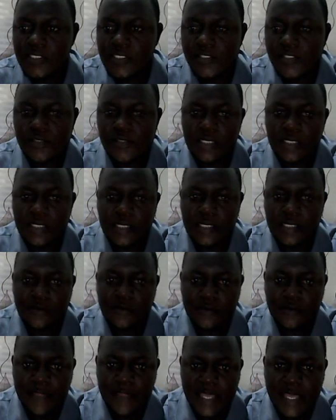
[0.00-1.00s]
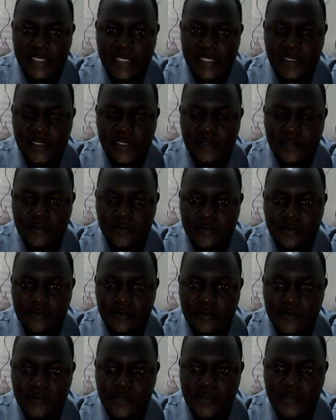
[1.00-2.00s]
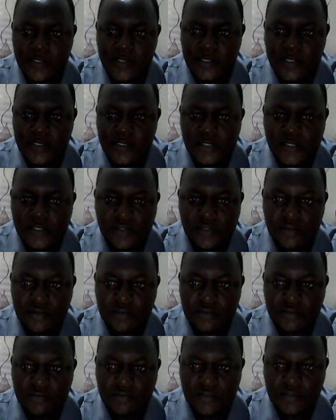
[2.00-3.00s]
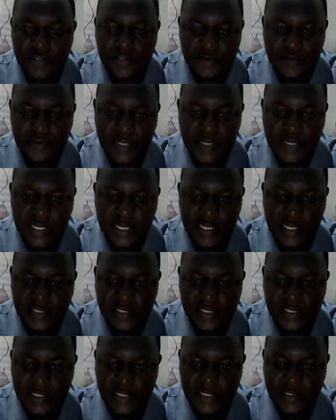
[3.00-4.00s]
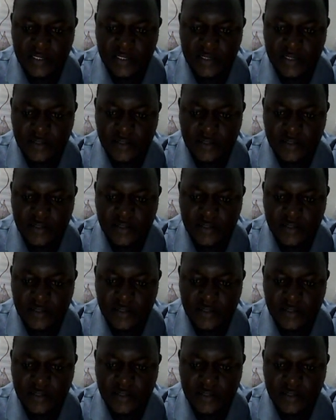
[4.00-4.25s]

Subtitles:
So click on that. So you realize that